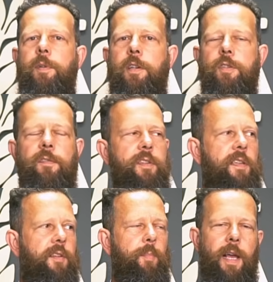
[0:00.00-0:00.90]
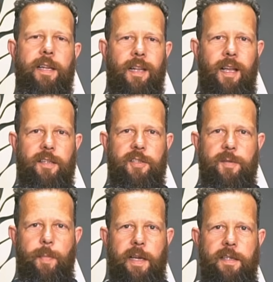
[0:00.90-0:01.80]
because often if you play in a larger
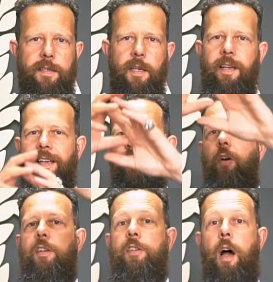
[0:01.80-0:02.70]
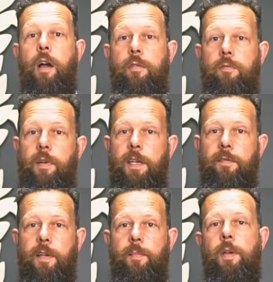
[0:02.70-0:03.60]
space, it's got its own
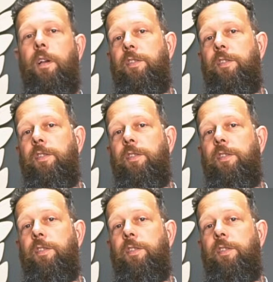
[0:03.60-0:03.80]
reverb.